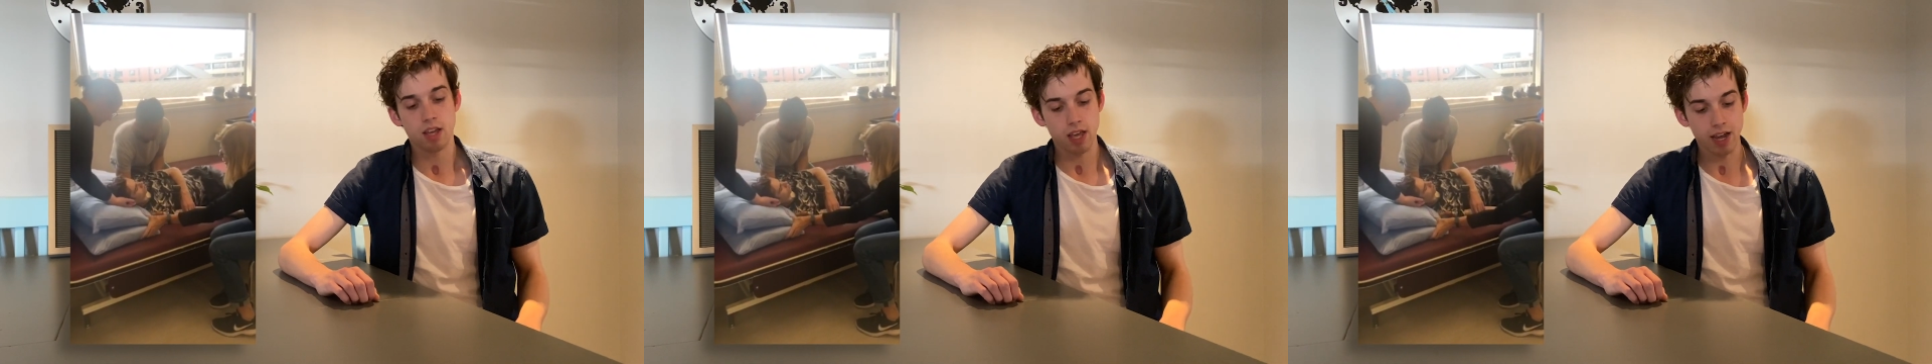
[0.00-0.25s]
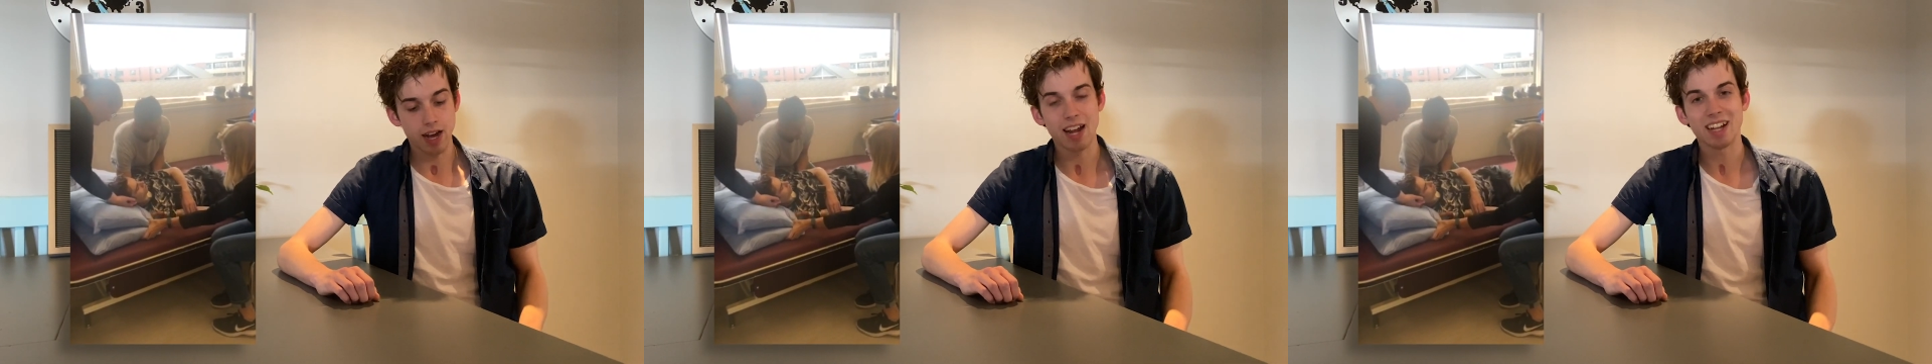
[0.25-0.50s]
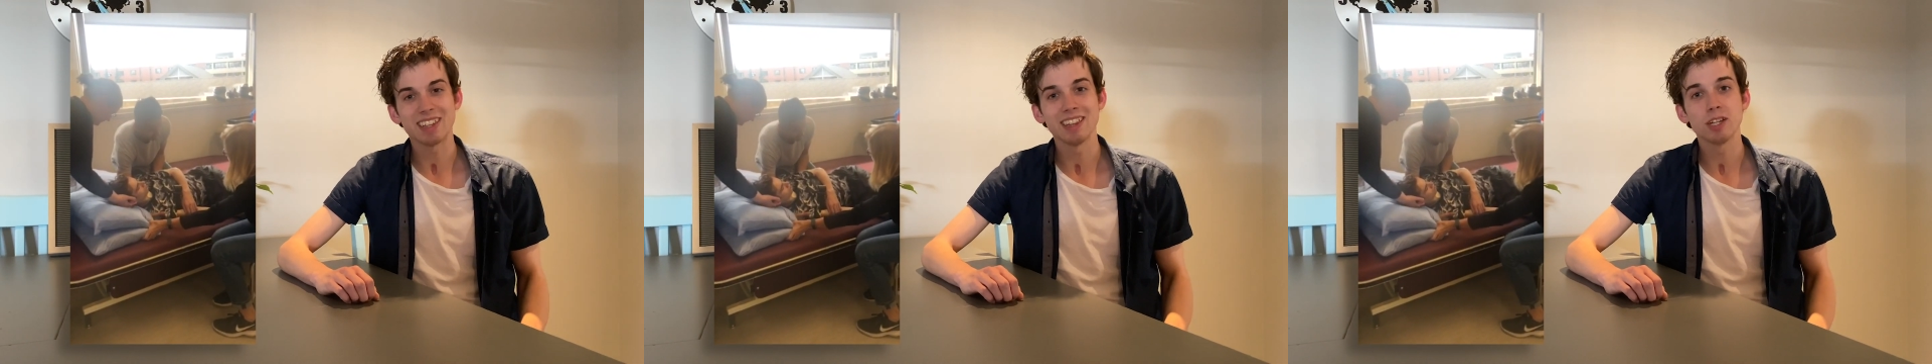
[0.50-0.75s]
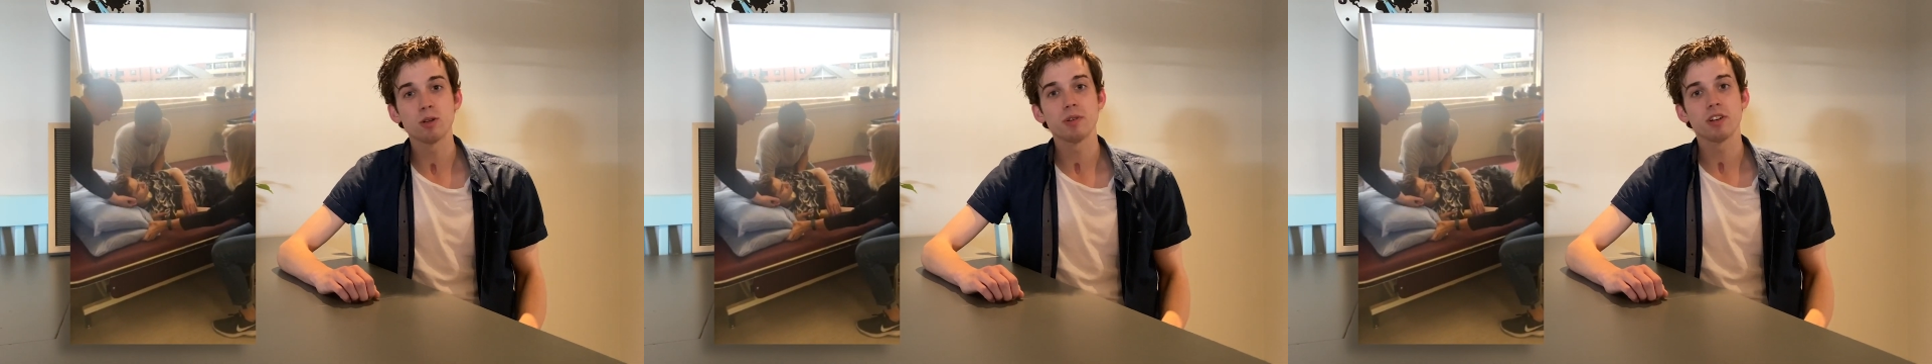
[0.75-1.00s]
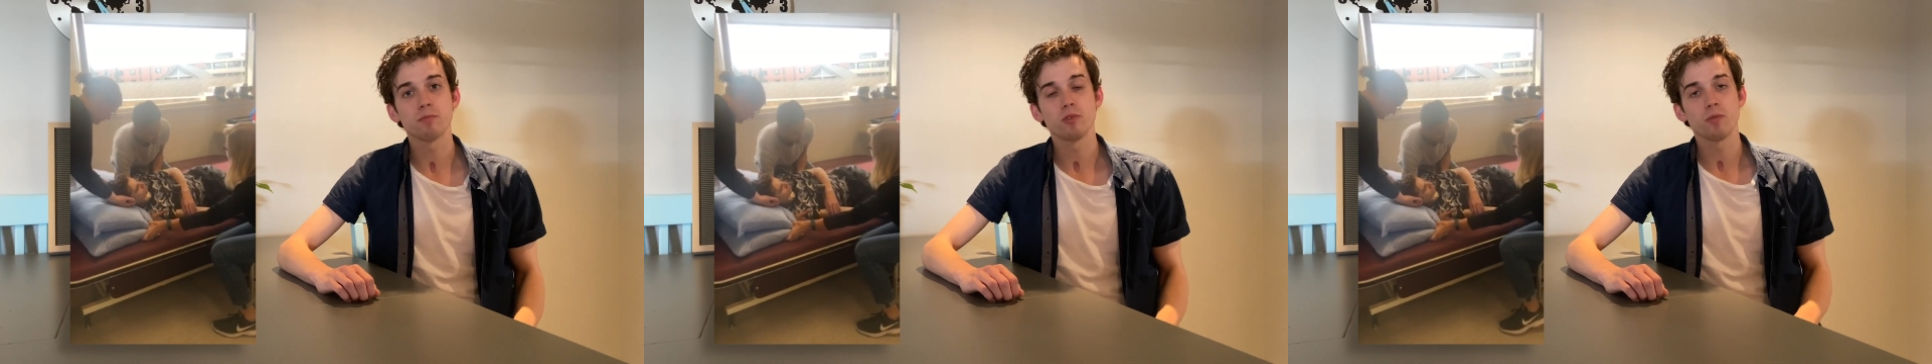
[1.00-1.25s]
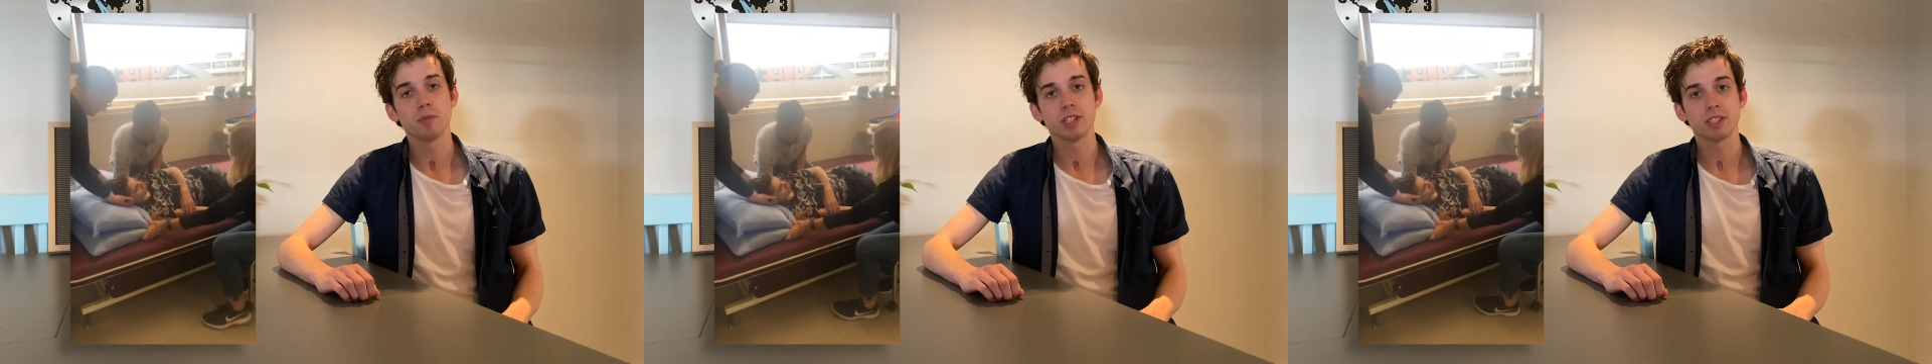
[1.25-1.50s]
and I had a little bit of
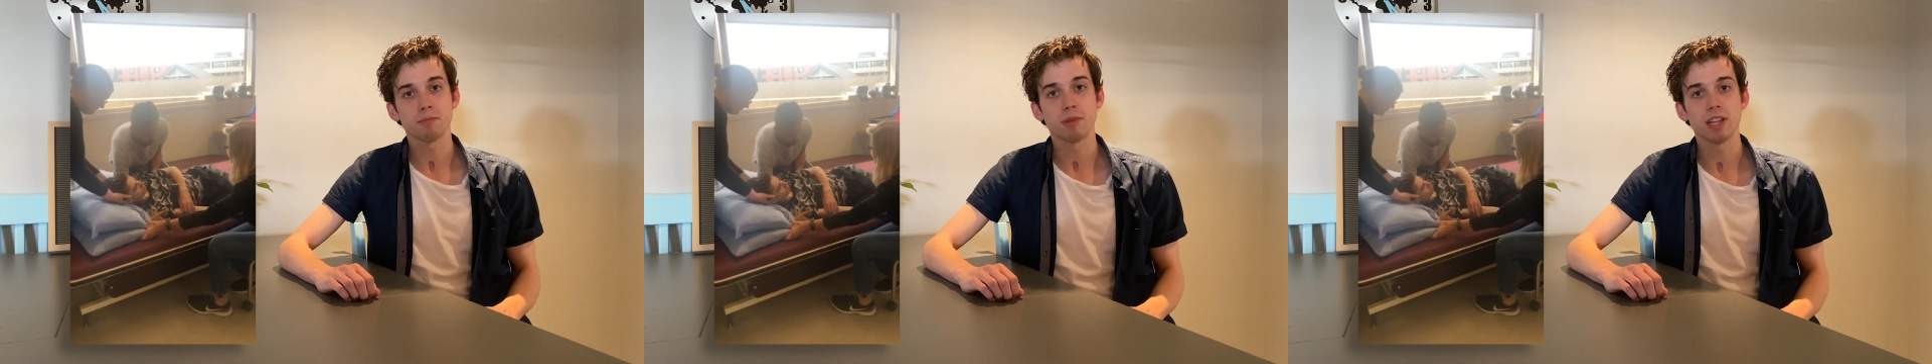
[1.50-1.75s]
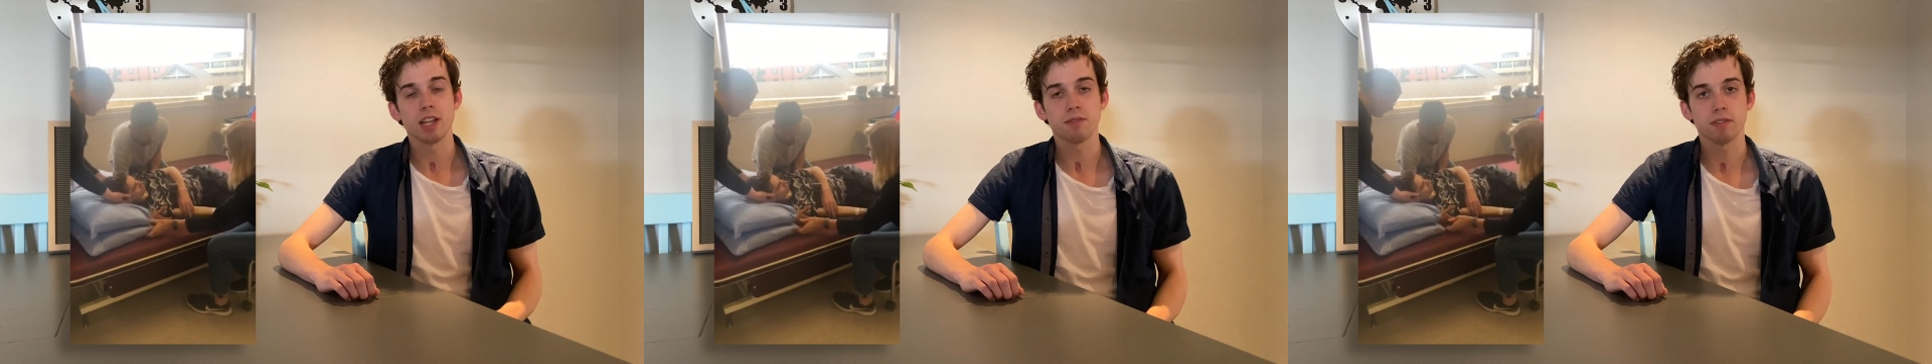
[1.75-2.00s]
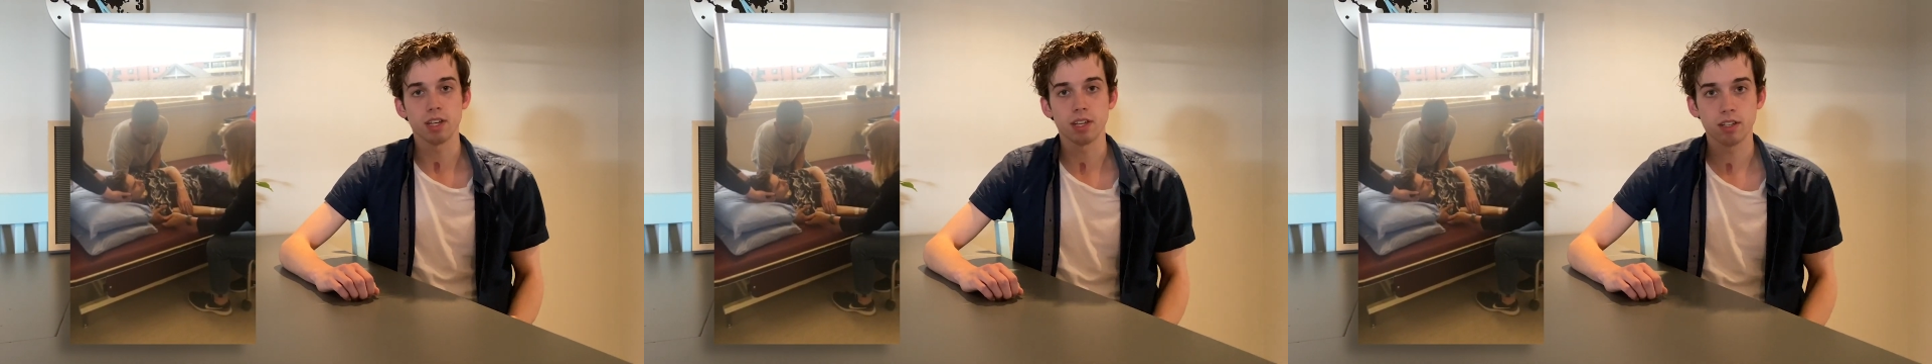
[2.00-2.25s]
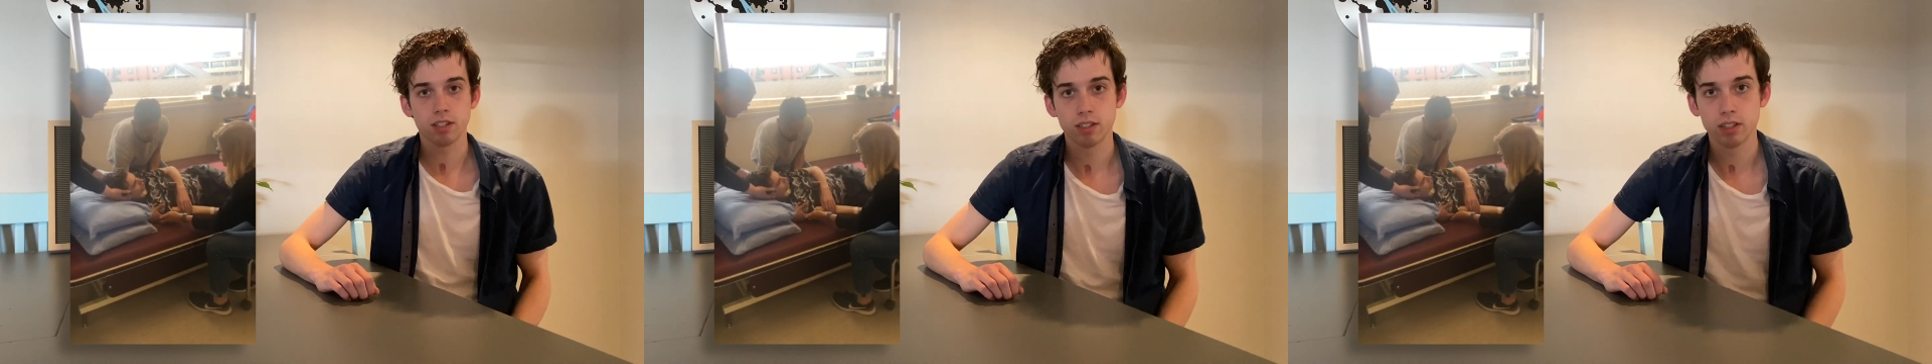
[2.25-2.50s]
movement in my left leg,